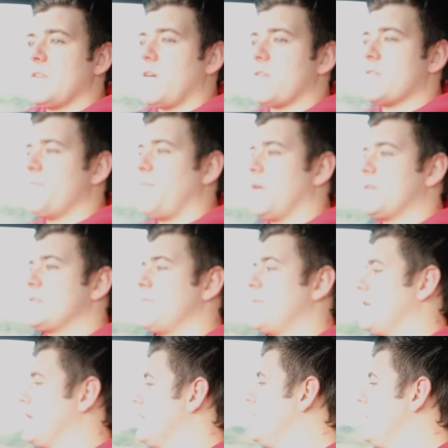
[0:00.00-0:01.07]
along the bottom
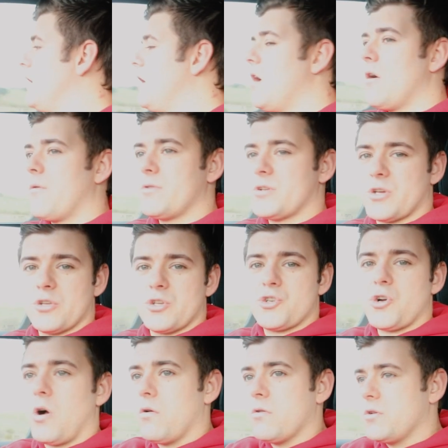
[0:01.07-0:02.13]
here which
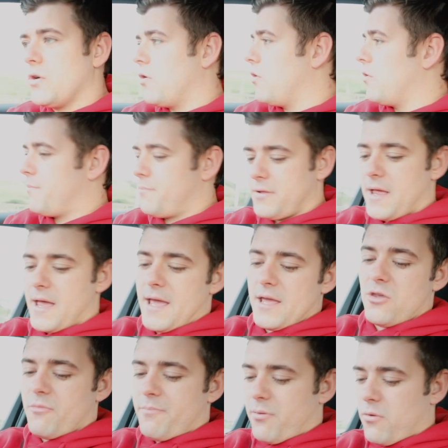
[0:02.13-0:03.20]
control your play
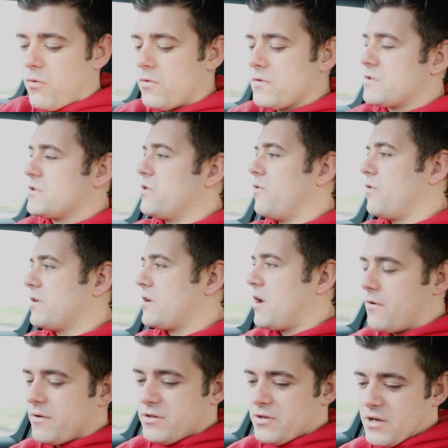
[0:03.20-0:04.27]
and your pause and your
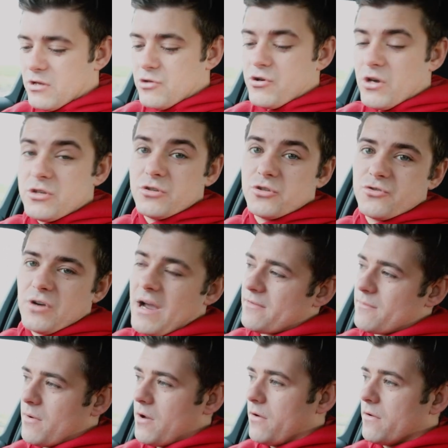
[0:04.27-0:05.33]
audio, and you can change your
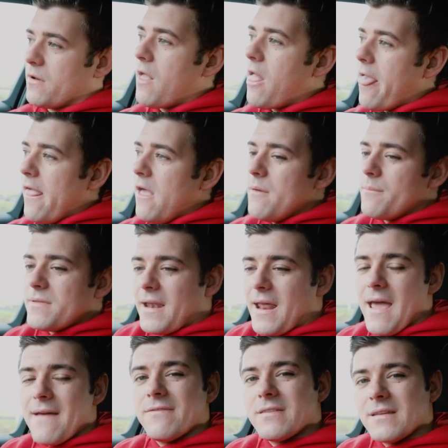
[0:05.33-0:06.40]
driving mode. But then
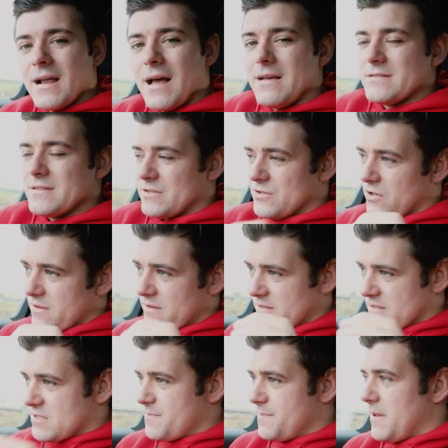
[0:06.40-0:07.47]
everything else is done on the
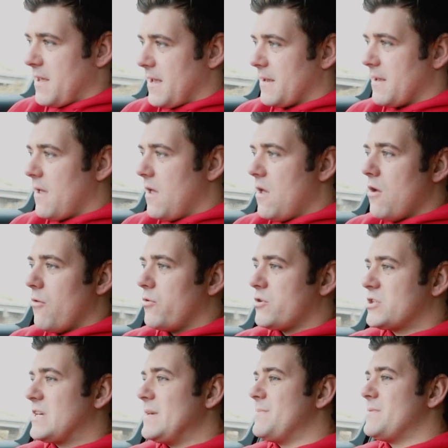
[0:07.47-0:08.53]
display,
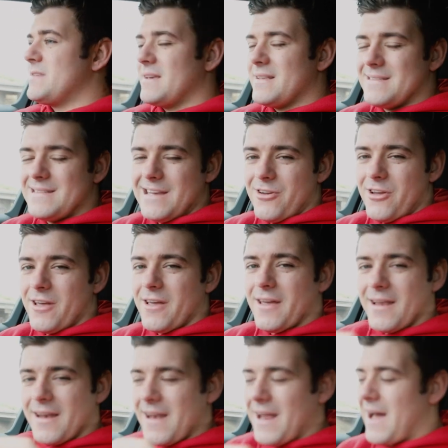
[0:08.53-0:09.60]
which keeps the
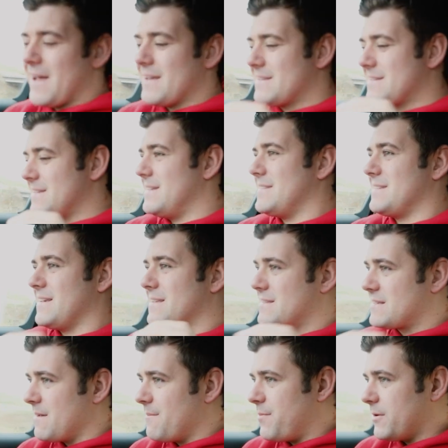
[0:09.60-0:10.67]
interior nice, easy and
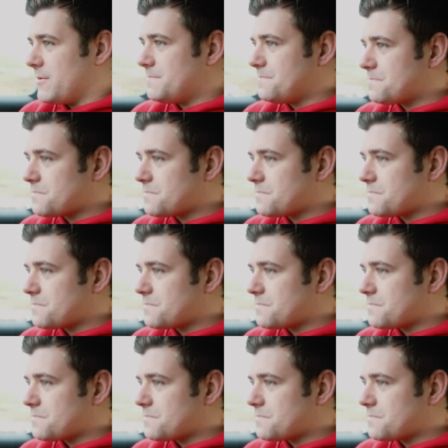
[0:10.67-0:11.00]
simple.